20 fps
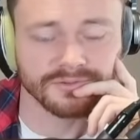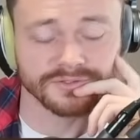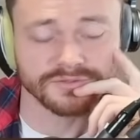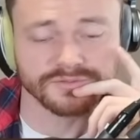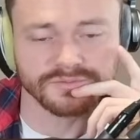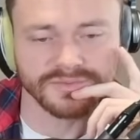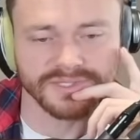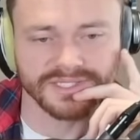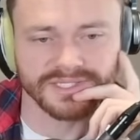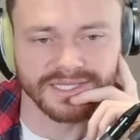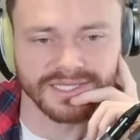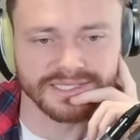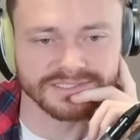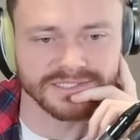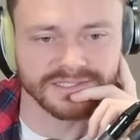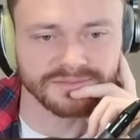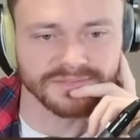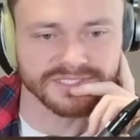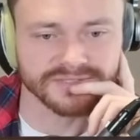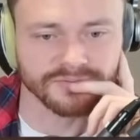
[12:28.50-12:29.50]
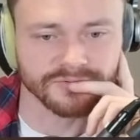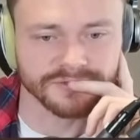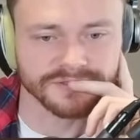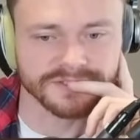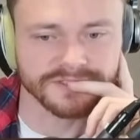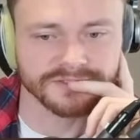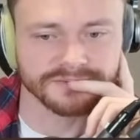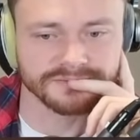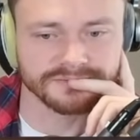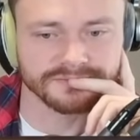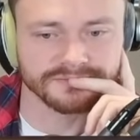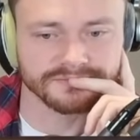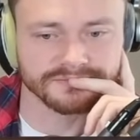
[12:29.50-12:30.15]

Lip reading: which would mean casting the Mistmores here.